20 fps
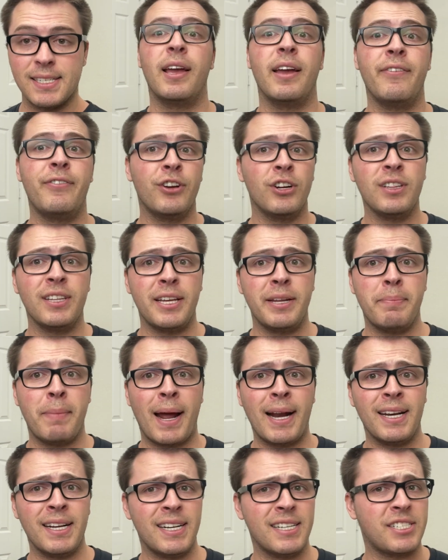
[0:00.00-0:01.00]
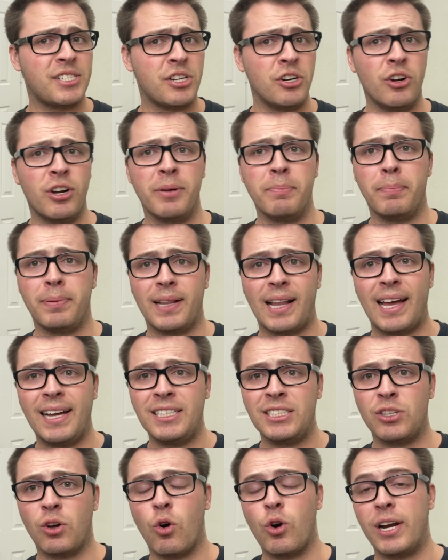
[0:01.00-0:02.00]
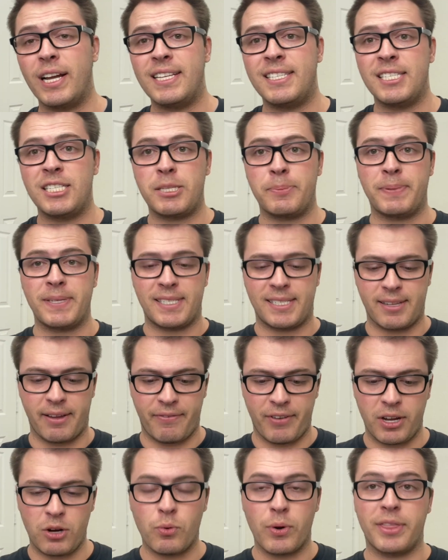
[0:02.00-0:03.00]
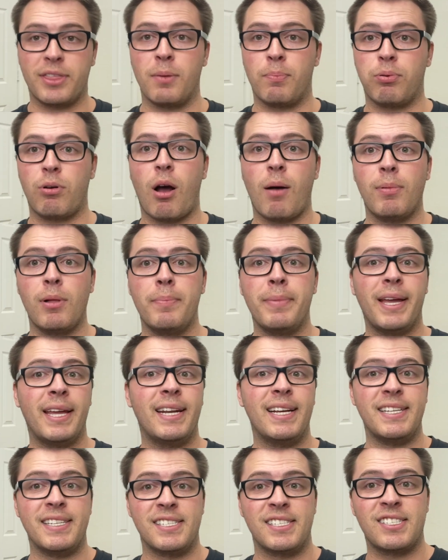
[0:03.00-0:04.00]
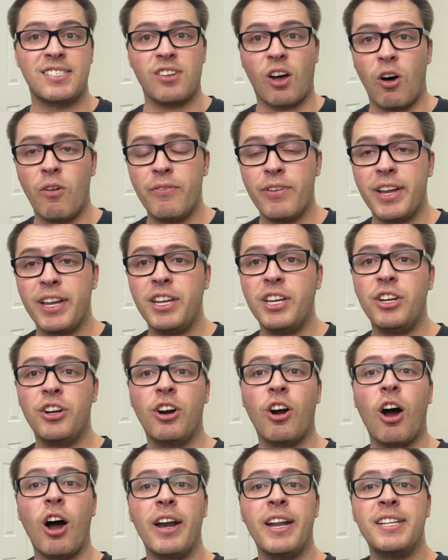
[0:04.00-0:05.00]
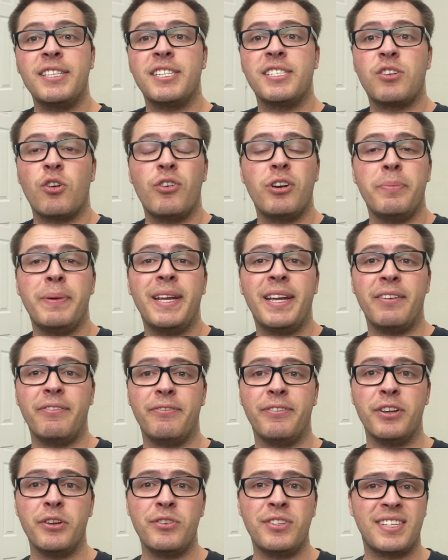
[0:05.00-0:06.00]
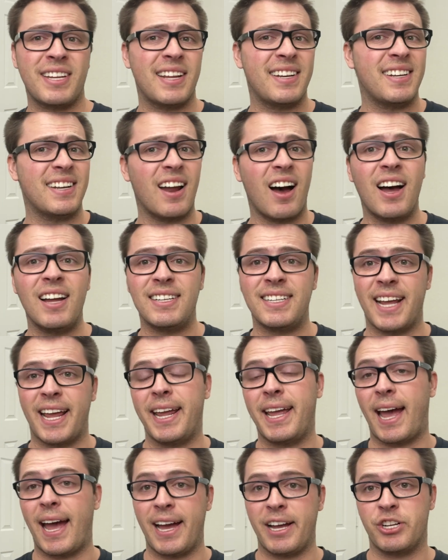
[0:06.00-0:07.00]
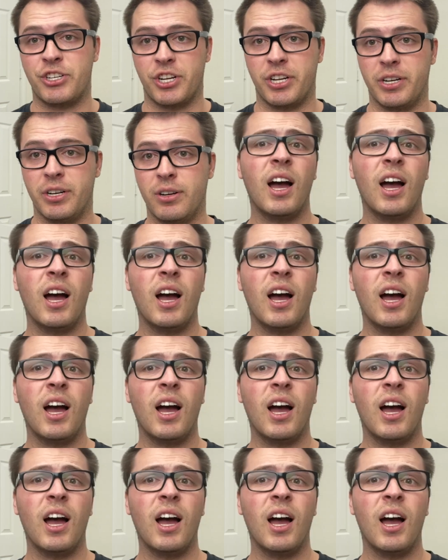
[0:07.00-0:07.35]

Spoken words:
If your lead magnet is too complex or isn't specific with the problem it is solving, your audience is going to be confused and not take action.